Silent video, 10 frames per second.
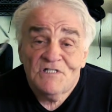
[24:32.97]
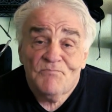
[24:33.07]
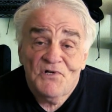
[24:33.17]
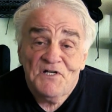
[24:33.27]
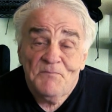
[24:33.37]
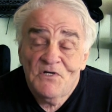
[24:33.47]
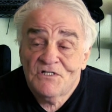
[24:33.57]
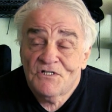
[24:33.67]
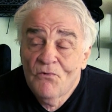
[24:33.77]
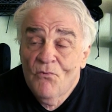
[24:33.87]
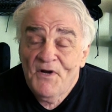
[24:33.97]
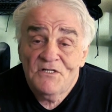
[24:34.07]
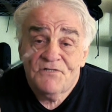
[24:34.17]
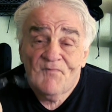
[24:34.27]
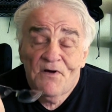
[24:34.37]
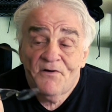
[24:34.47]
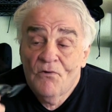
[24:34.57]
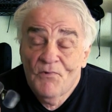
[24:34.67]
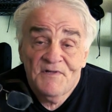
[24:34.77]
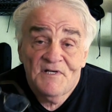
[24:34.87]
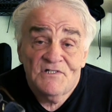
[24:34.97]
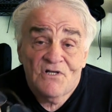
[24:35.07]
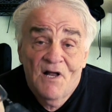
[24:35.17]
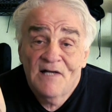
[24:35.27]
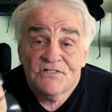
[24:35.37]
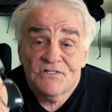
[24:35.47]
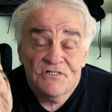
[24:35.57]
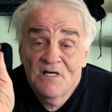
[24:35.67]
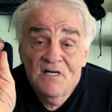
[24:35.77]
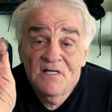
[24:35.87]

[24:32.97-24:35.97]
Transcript: split image rangefinder with these glasses.